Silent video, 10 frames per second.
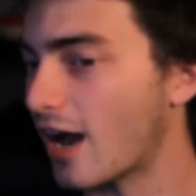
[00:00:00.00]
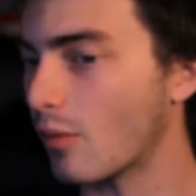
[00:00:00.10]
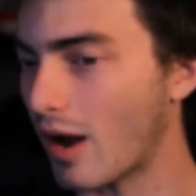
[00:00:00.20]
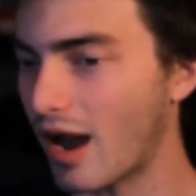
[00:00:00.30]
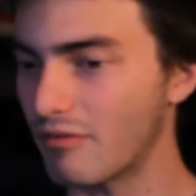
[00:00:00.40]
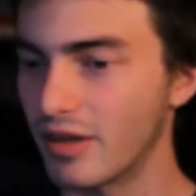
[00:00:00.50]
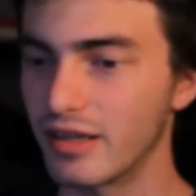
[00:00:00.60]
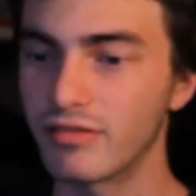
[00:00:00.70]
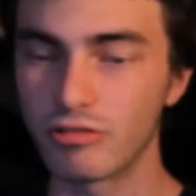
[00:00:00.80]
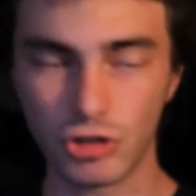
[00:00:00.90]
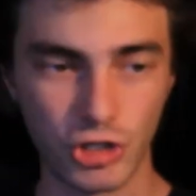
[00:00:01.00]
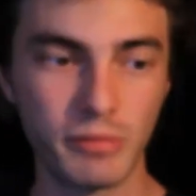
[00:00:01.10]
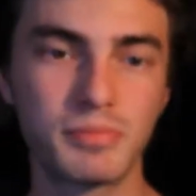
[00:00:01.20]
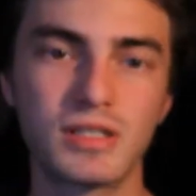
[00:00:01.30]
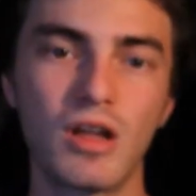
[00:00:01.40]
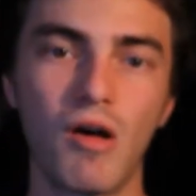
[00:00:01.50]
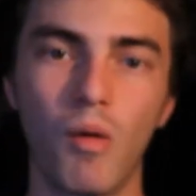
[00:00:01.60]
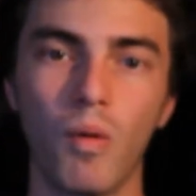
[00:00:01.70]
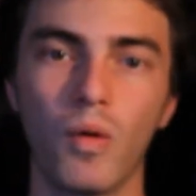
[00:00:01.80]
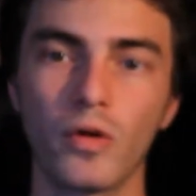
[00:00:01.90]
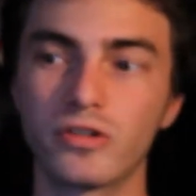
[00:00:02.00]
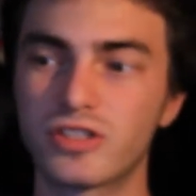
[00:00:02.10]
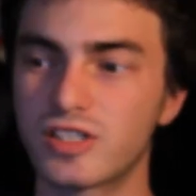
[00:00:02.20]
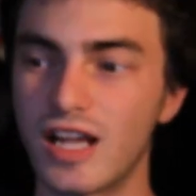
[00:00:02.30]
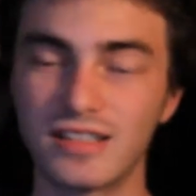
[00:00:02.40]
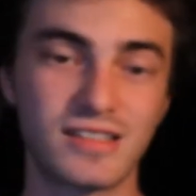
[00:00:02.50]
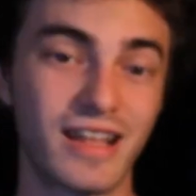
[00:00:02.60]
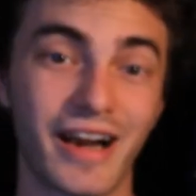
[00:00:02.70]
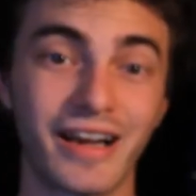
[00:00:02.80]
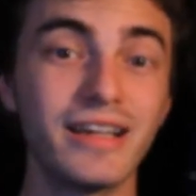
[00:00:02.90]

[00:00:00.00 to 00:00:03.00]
I don't have any of the ships or sets that I